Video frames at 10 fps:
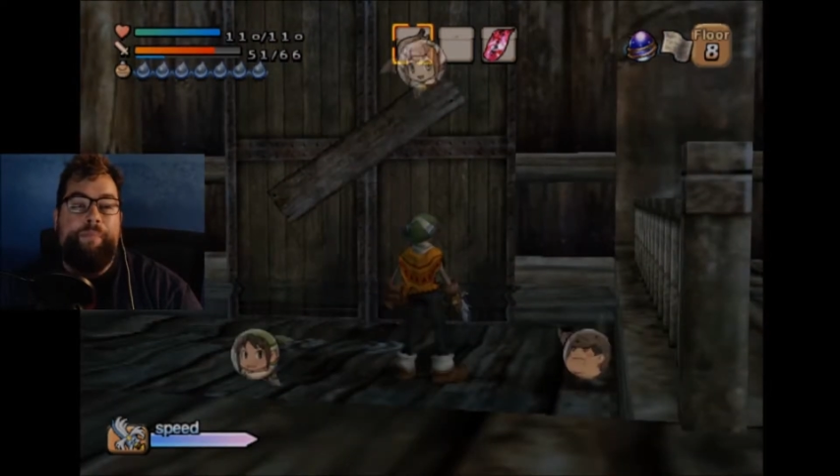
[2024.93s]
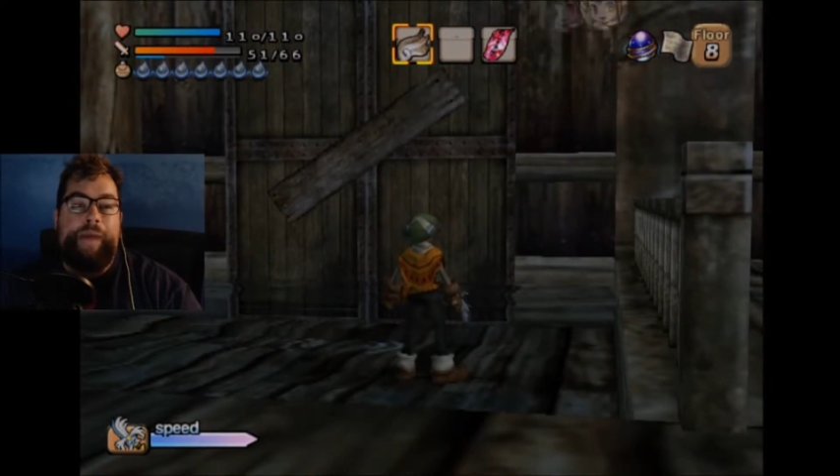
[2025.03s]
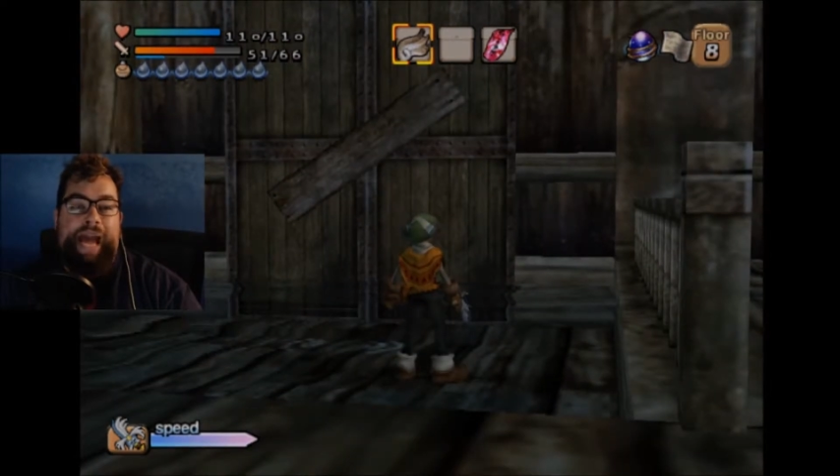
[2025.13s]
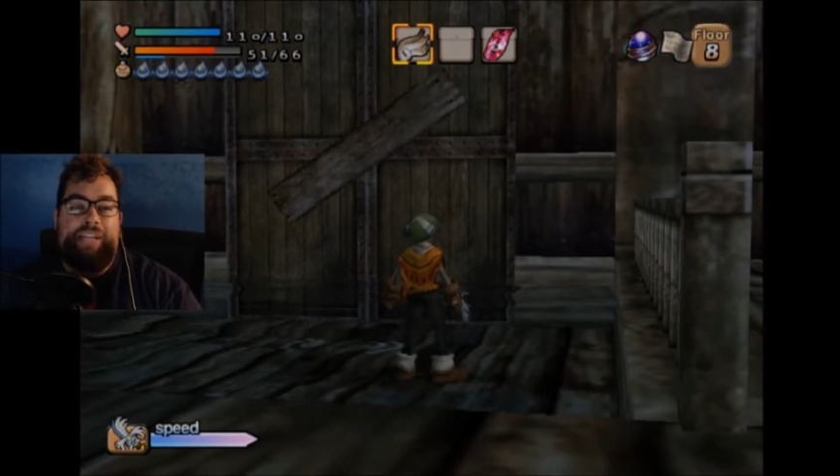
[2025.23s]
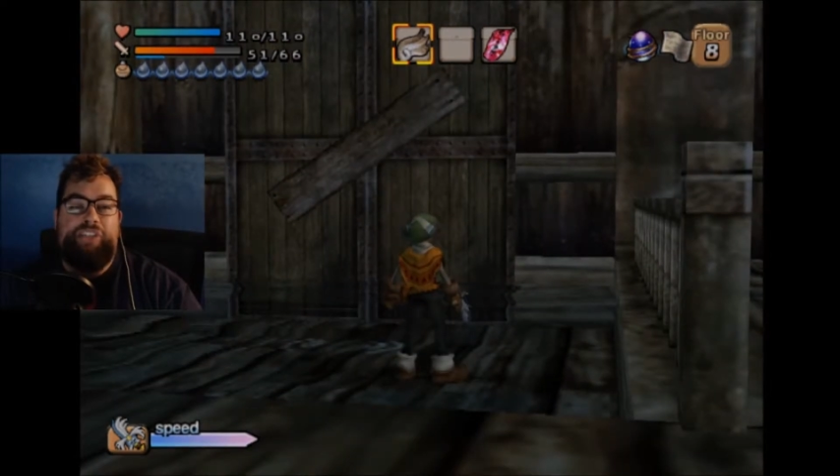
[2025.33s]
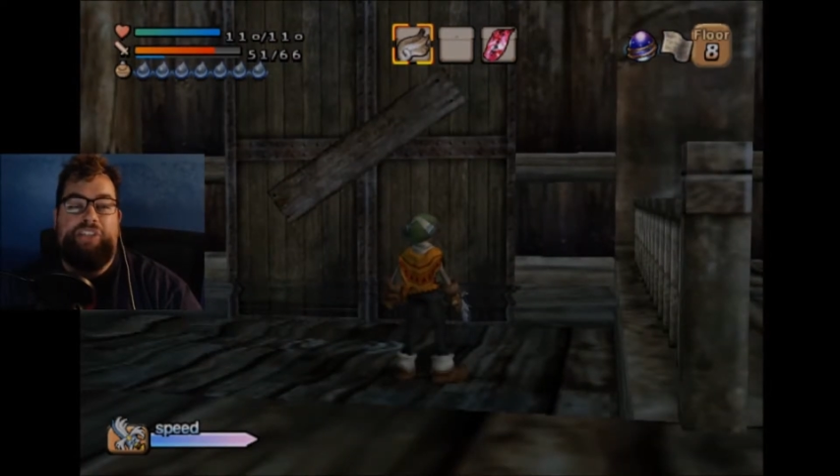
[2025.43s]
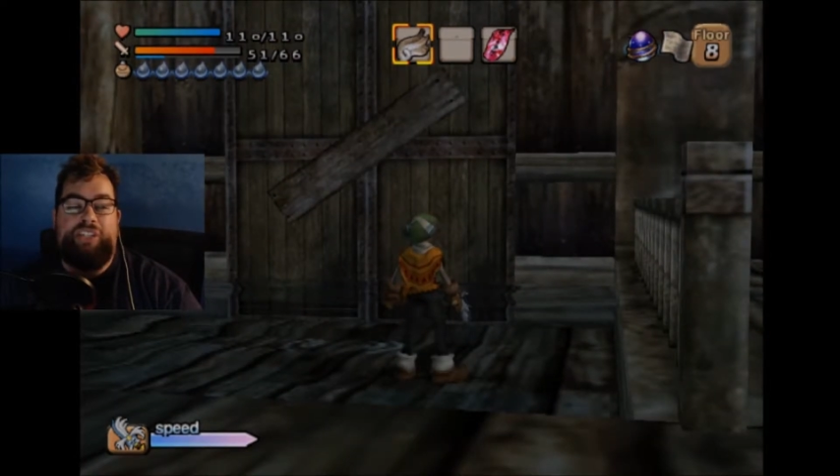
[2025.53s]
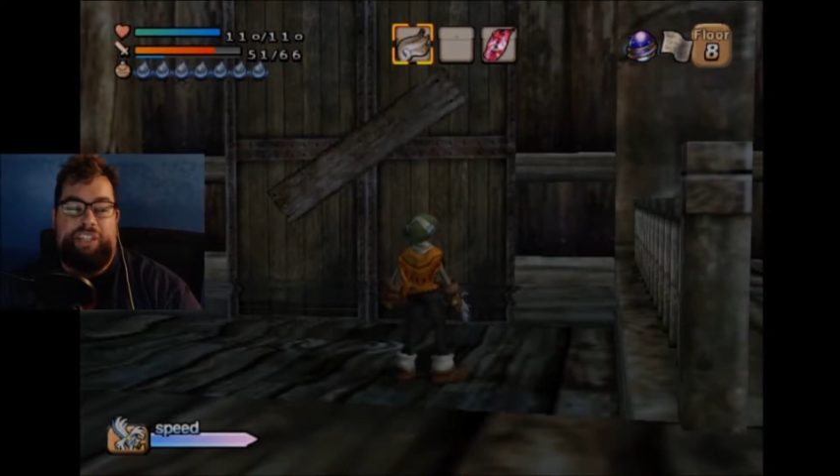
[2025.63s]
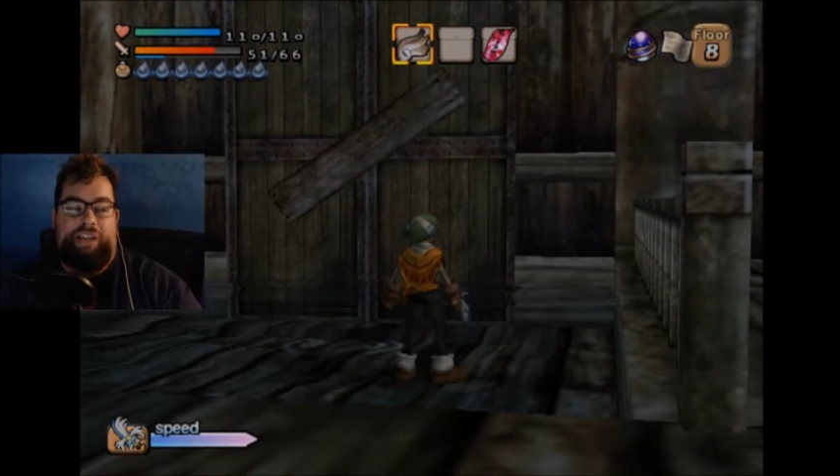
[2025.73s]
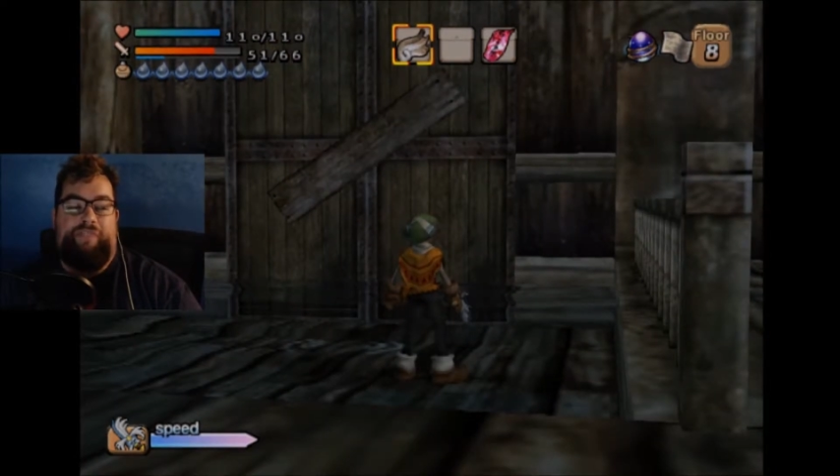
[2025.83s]
patch the
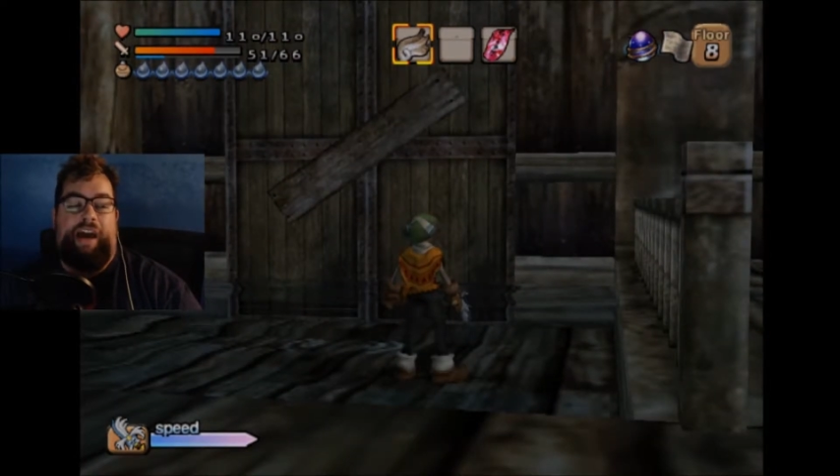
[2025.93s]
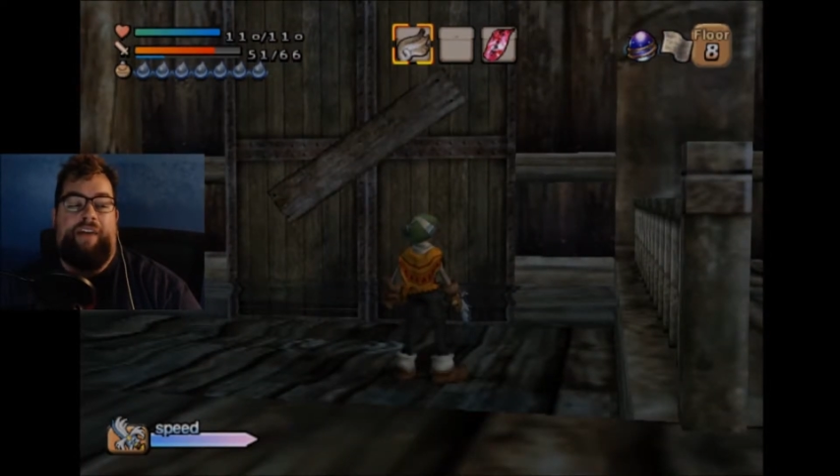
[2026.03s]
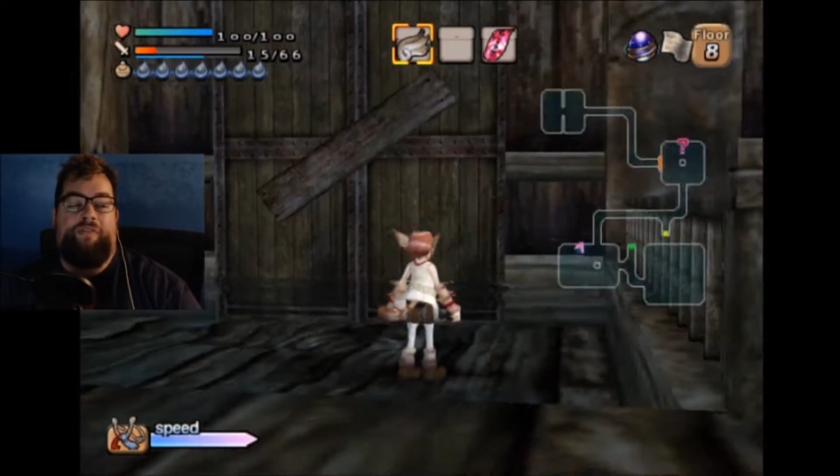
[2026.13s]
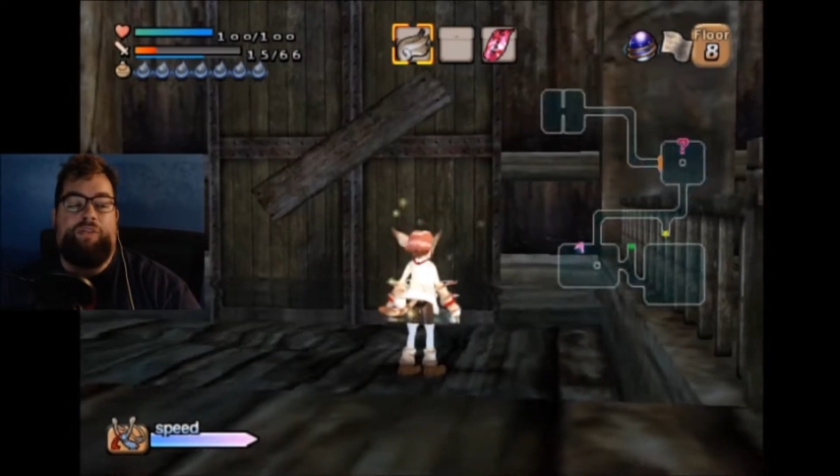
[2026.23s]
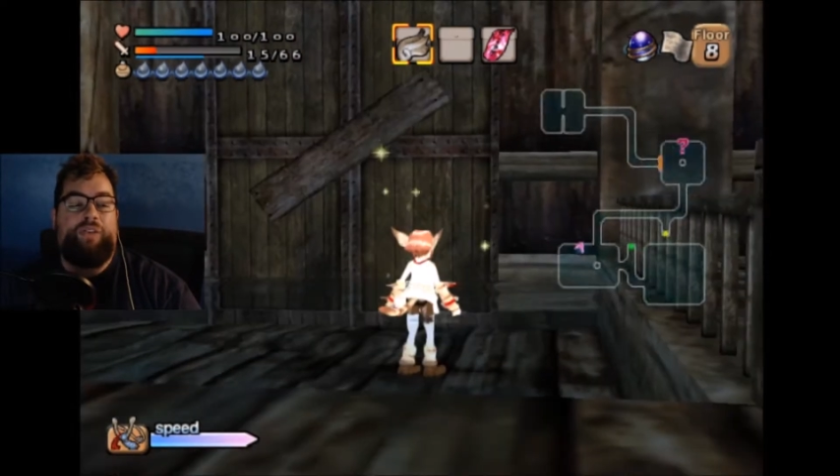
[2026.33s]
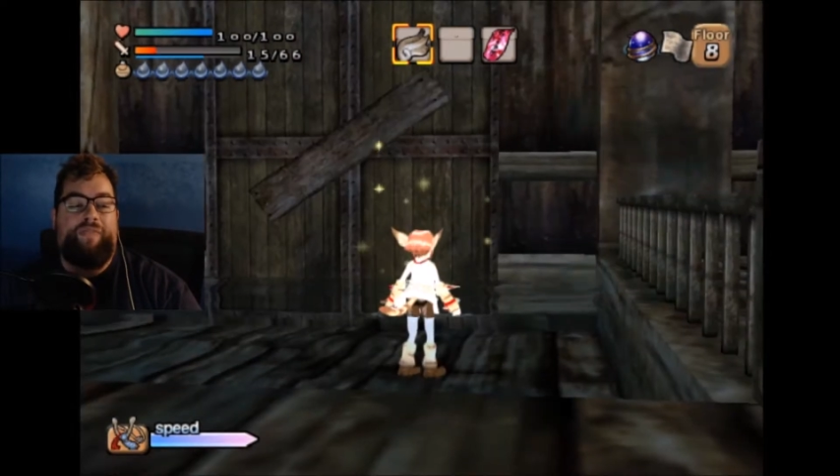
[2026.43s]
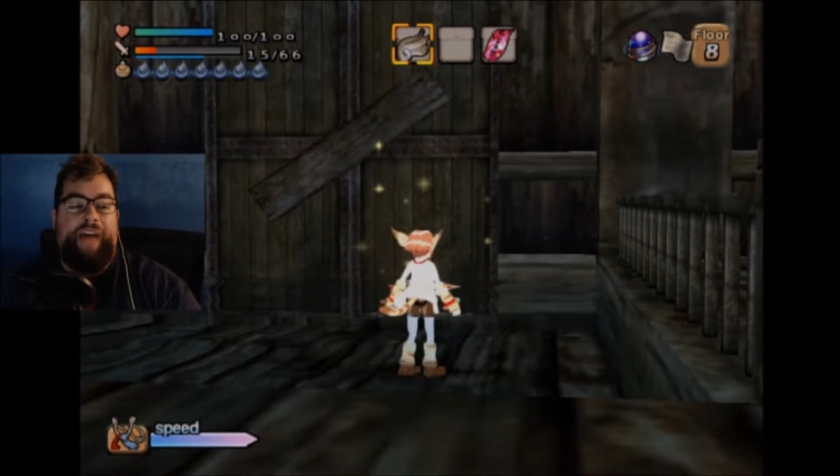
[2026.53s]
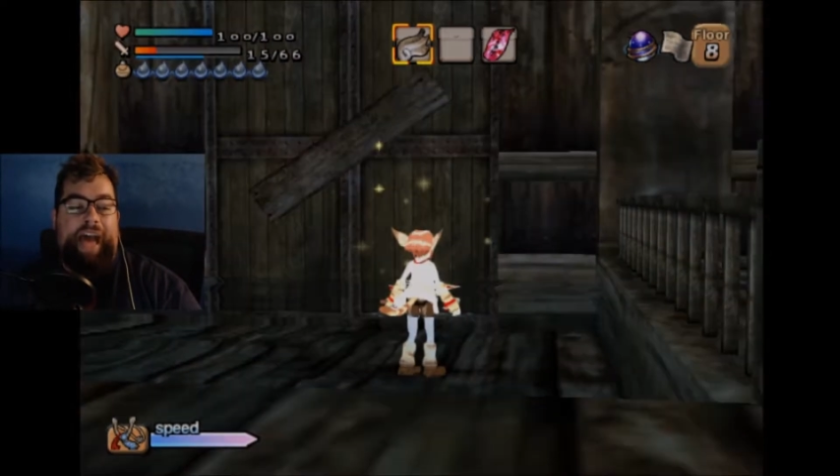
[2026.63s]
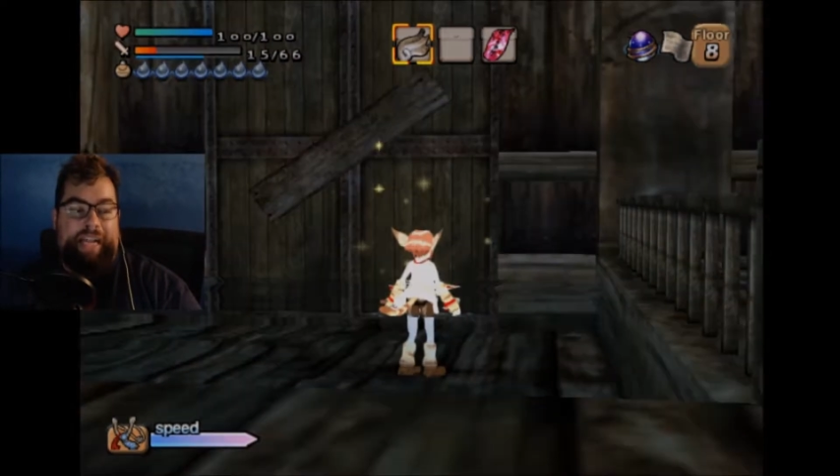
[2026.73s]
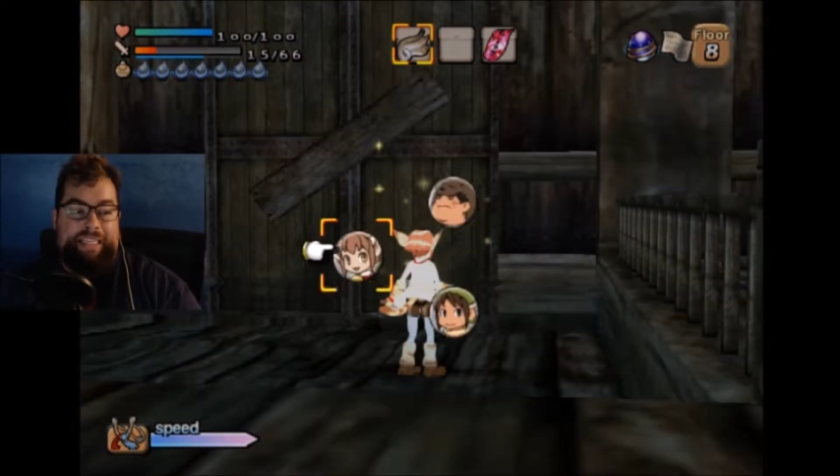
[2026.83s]
stuff after the
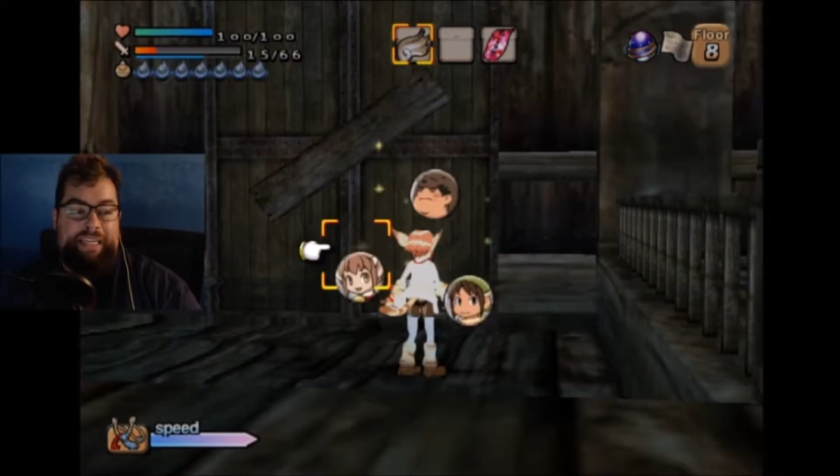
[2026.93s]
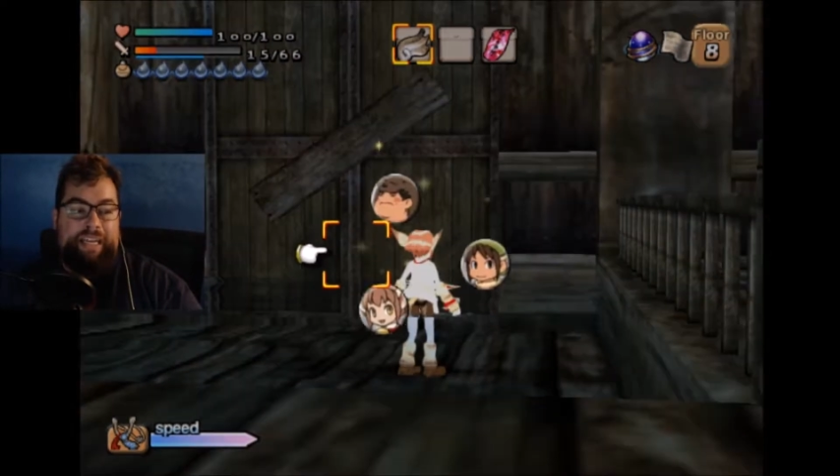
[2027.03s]
fact.